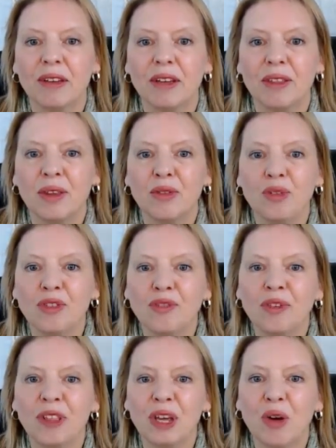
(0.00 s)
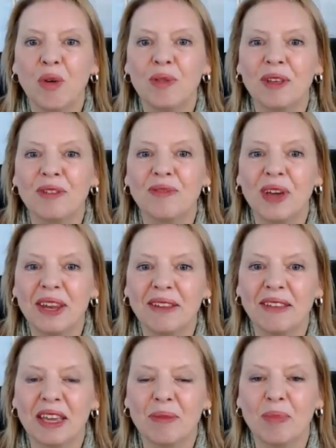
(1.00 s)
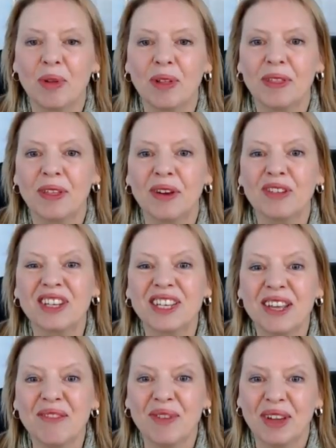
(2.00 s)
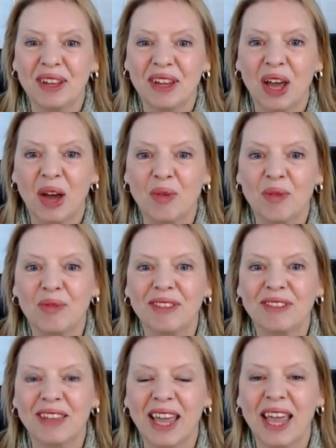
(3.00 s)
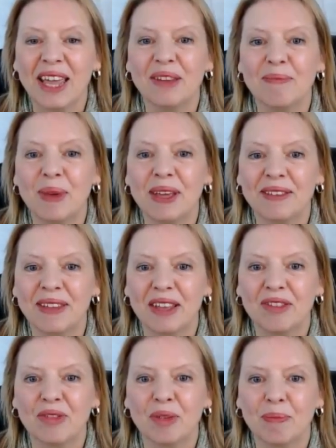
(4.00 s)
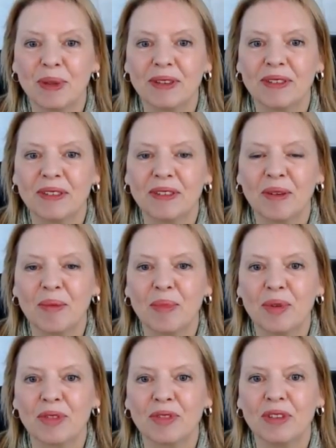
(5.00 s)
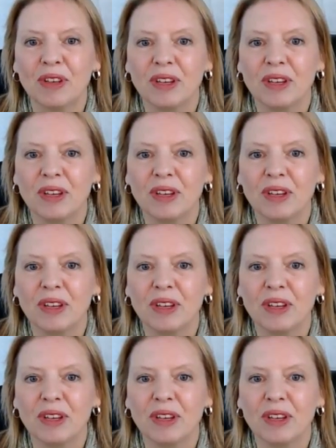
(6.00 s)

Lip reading: Now, usefully, on this very table, there are 7 out of the 10 essential business numbers.